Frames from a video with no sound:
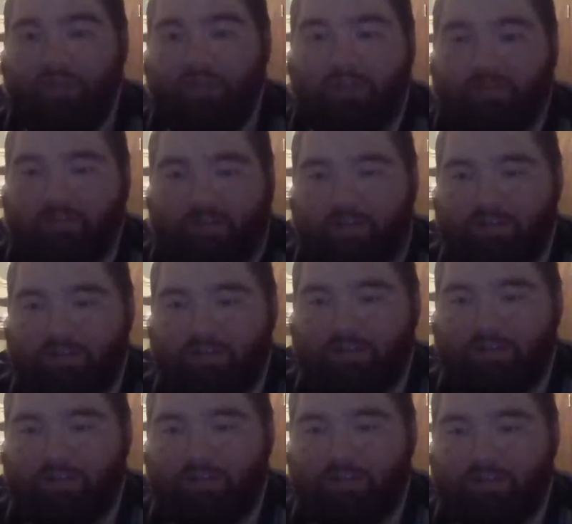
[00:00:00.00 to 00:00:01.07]
it
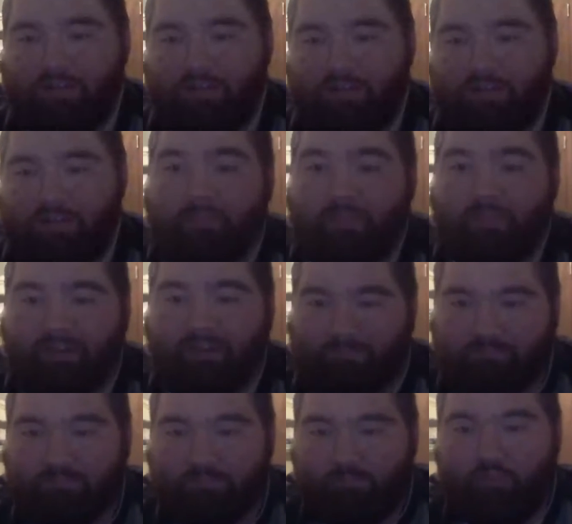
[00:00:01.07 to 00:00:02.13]
may not seem like a
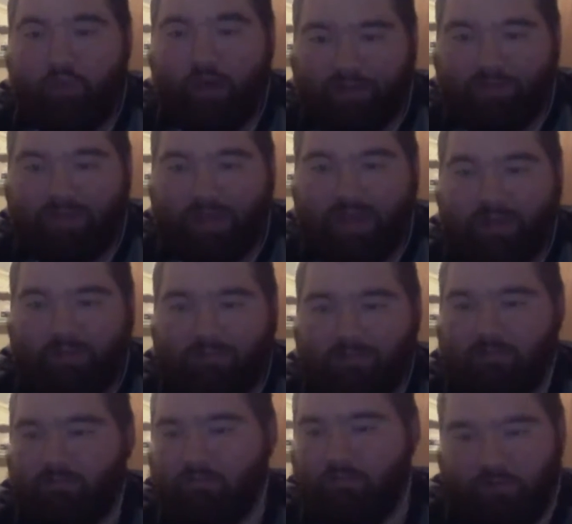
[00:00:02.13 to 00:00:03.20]
lot then,
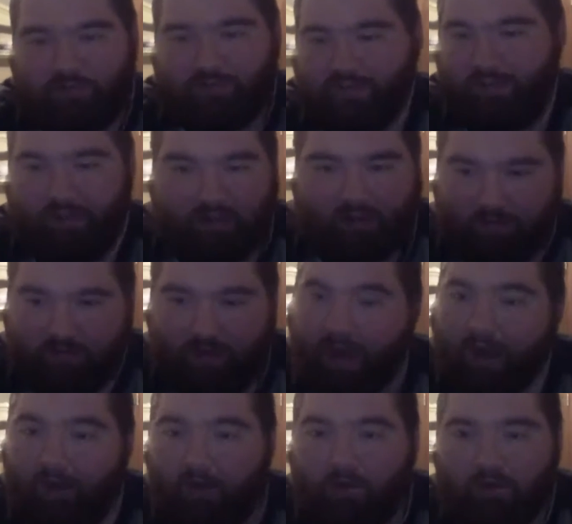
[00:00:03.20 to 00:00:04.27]
you're seeing it
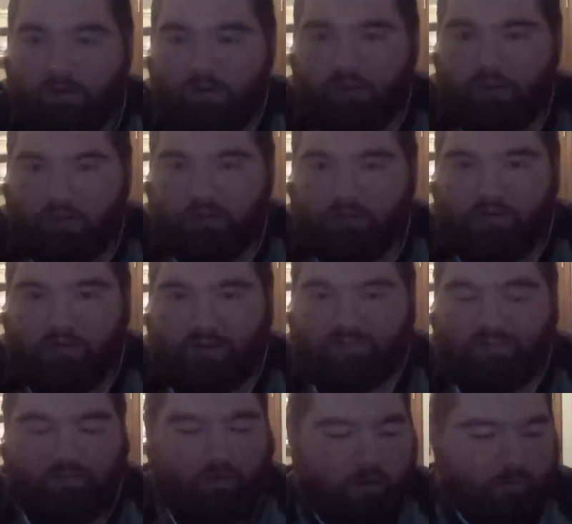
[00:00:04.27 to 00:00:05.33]
now
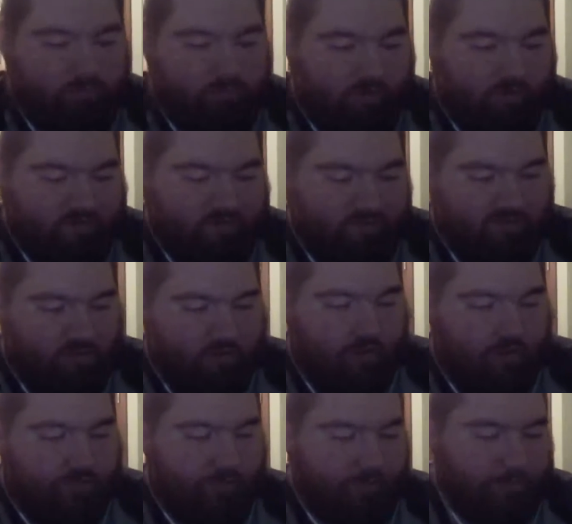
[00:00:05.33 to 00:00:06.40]
transitioning
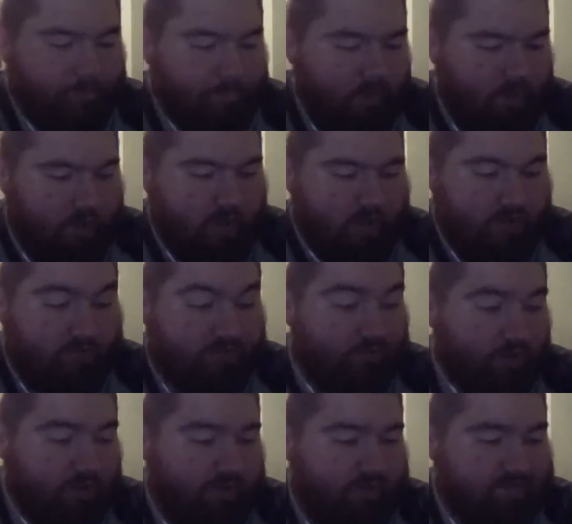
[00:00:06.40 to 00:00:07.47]
over. As
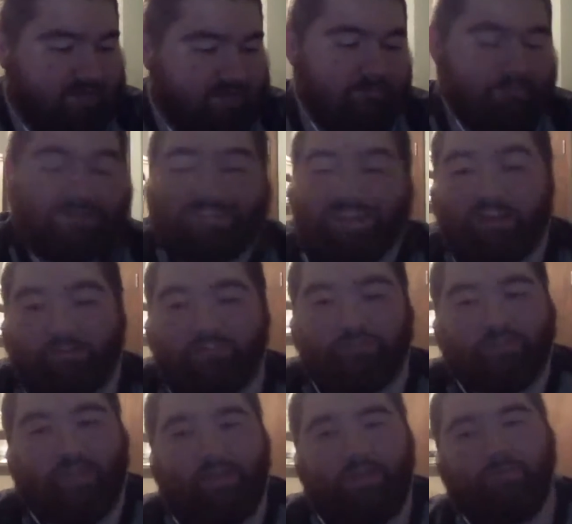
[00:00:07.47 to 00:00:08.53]
far as potential
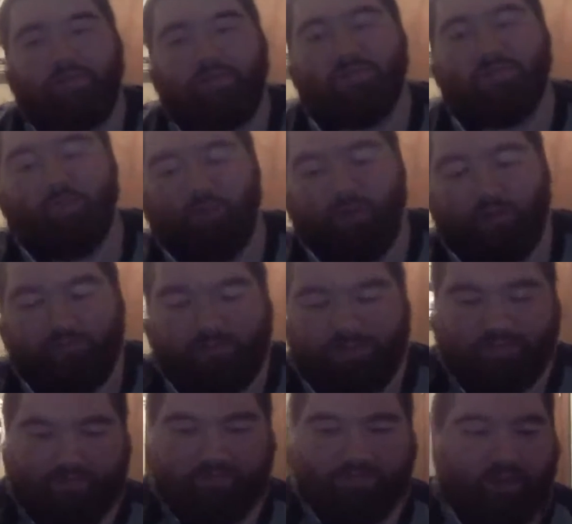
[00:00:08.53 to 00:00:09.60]
diamonds on the offensive
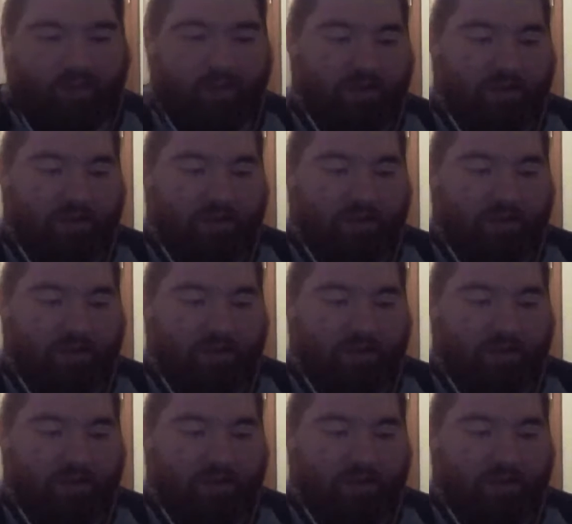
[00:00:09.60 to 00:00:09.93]
side,